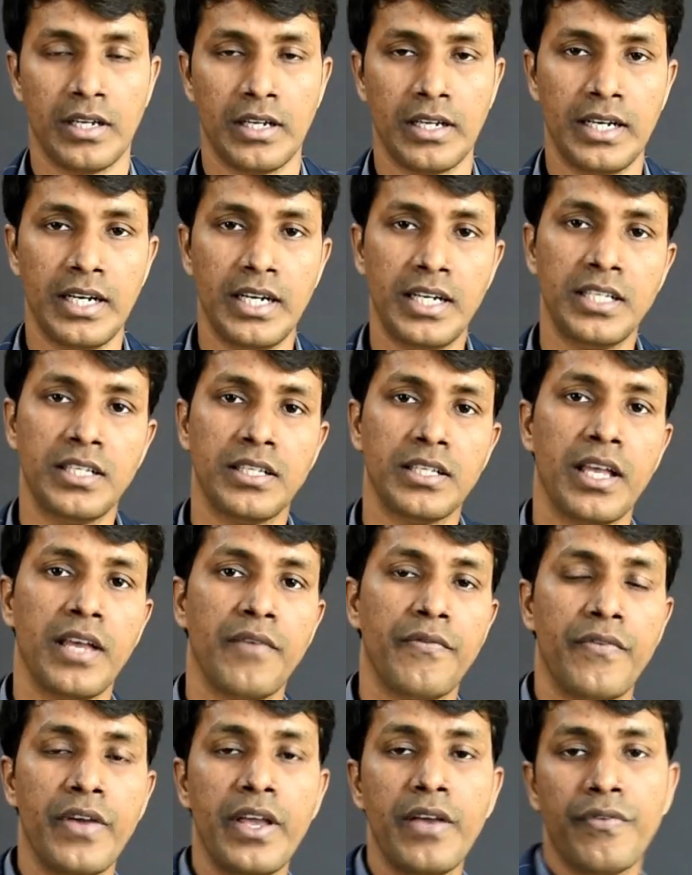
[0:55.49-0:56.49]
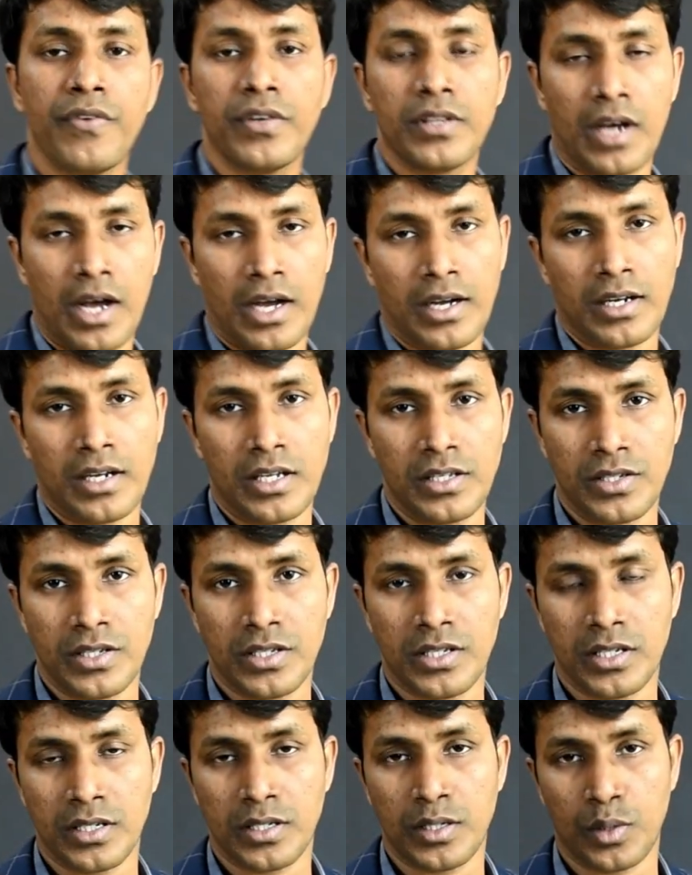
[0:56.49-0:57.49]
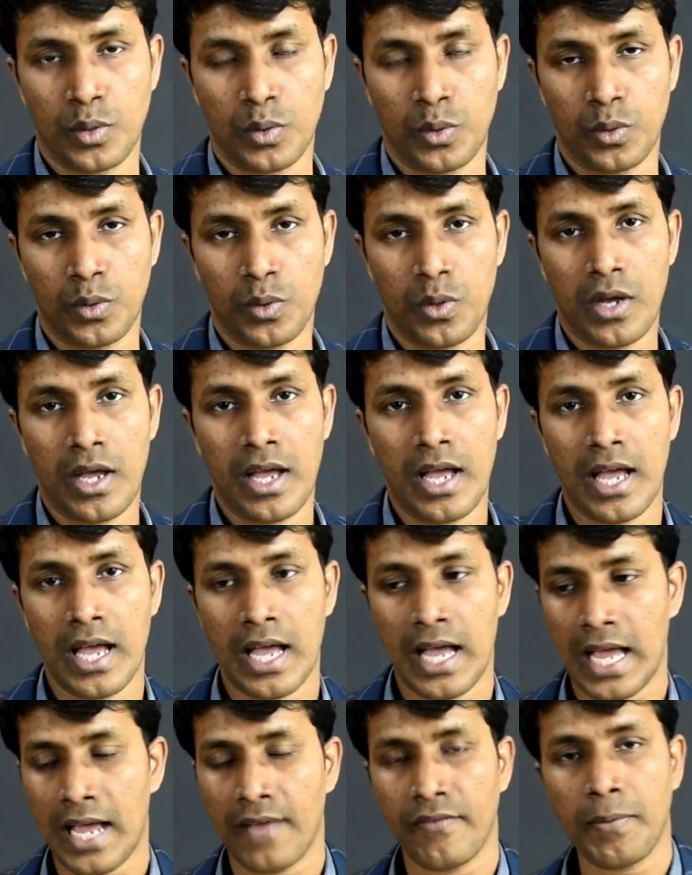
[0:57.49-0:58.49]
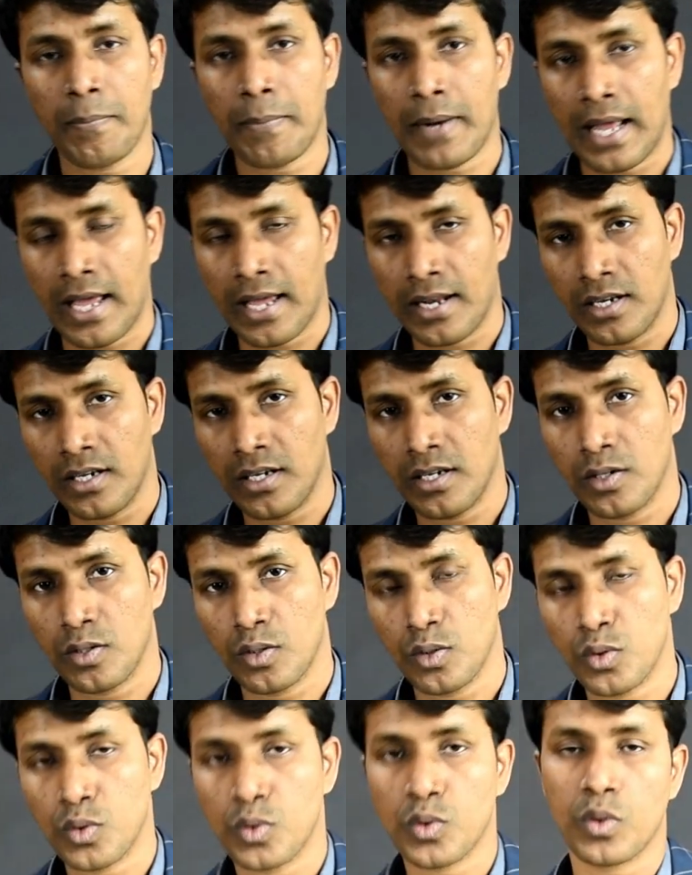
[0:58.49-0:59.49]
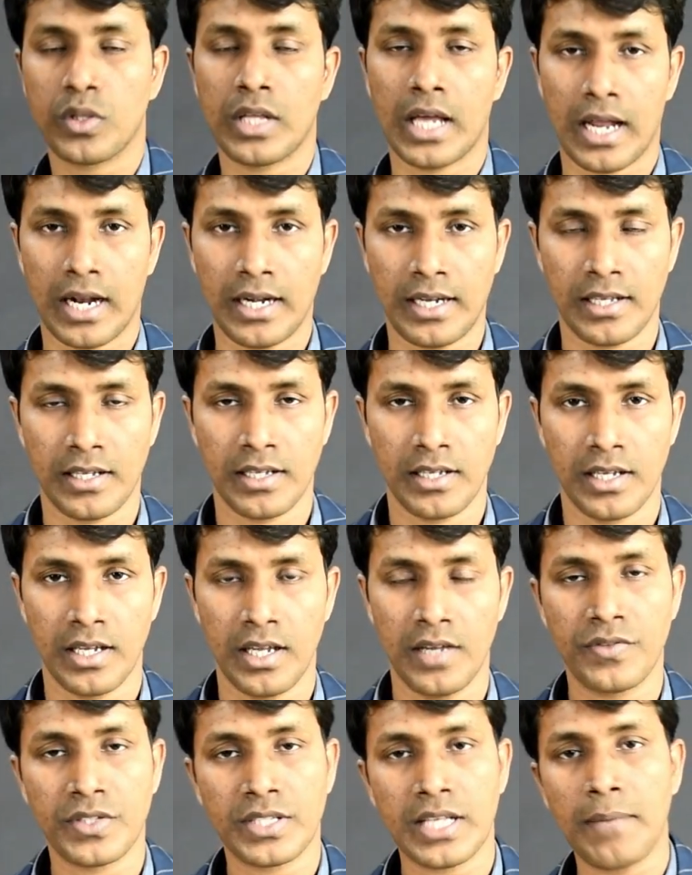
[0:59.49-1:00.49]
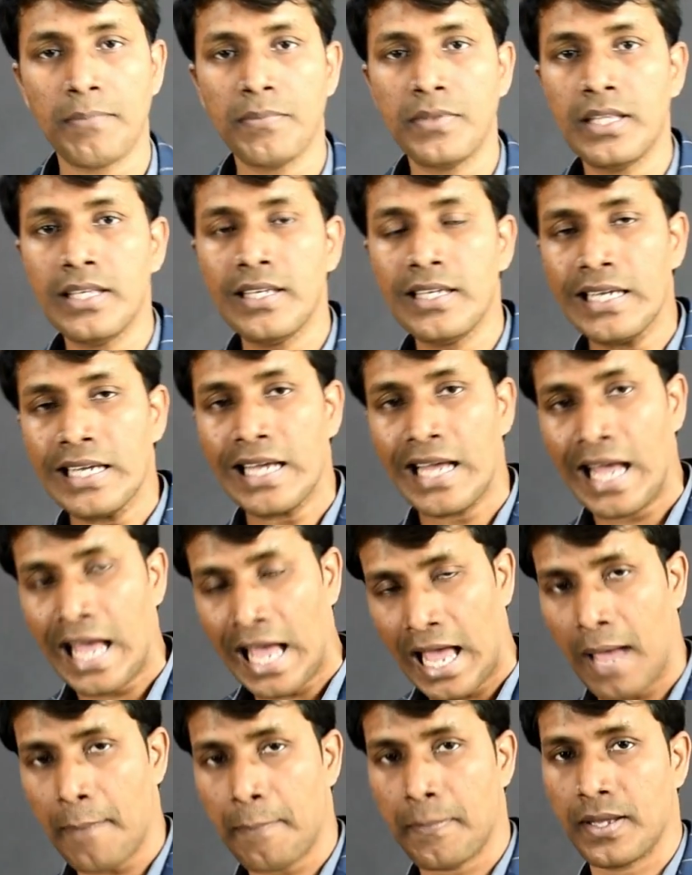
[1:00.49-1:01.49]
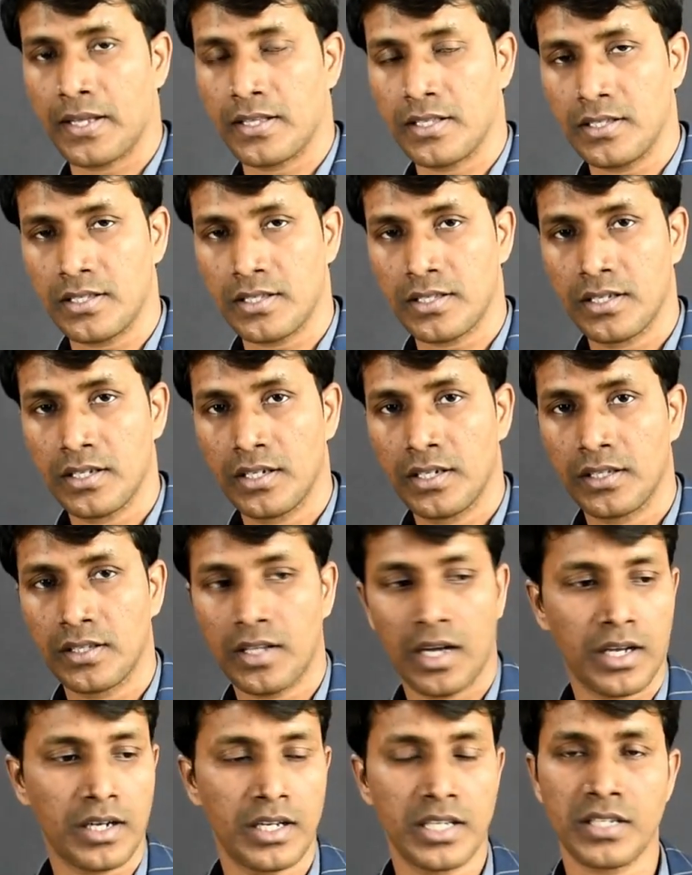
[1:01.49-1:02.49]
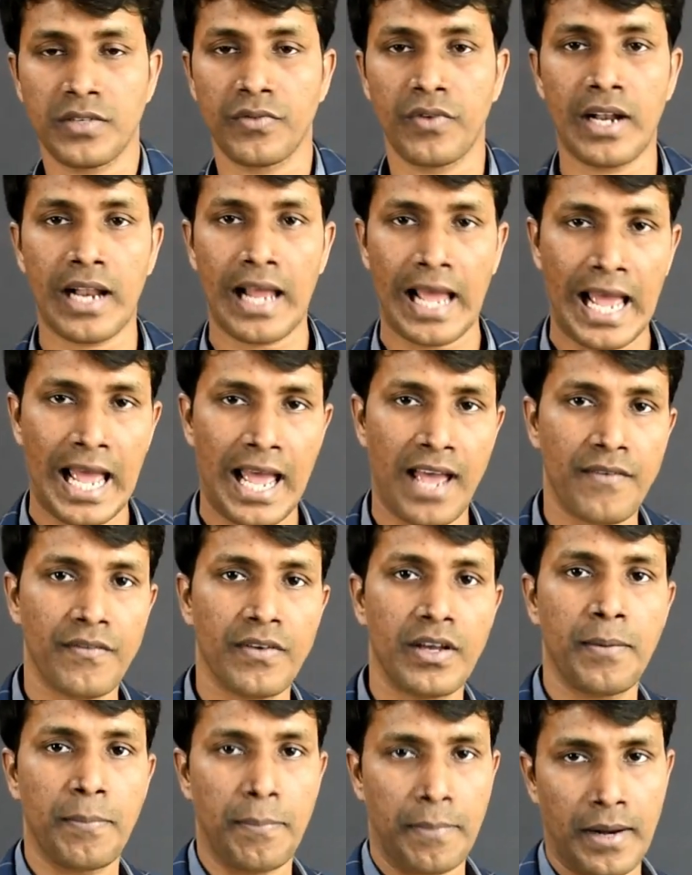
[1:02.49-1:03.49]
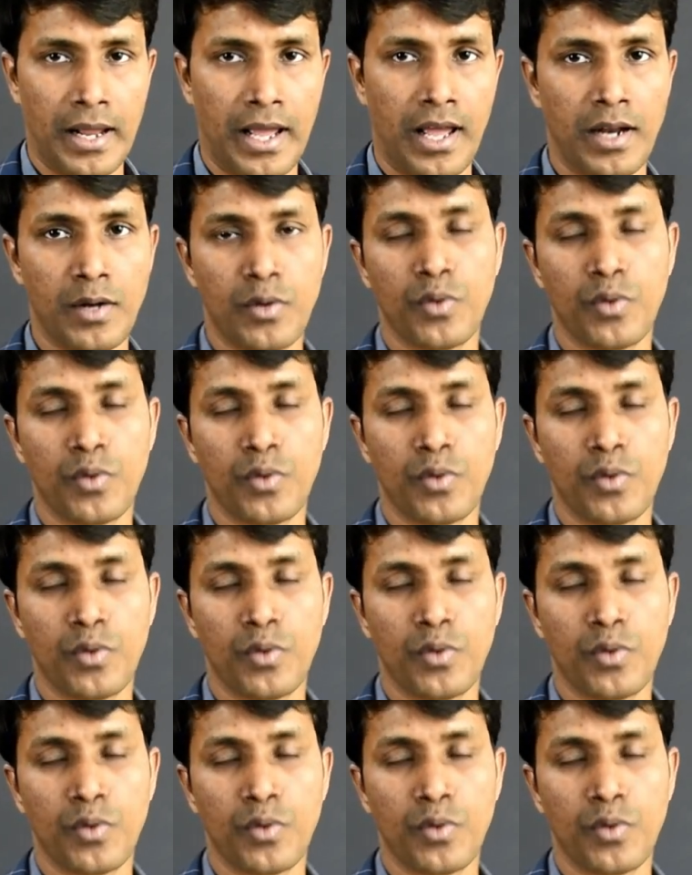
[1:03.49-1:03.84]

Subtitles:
It is a way for the organizations to have a plan so that if something happens, the organization will have a plan to